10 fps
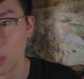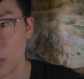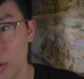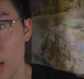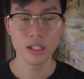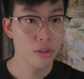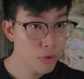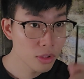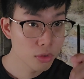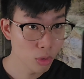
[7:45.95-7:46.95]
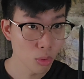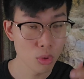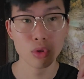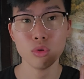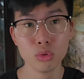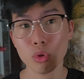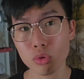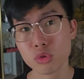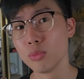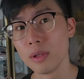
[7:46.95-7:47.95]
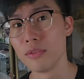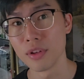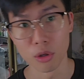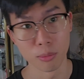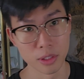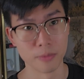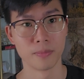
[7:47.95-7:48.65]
Right? Even though you don't super in front of me,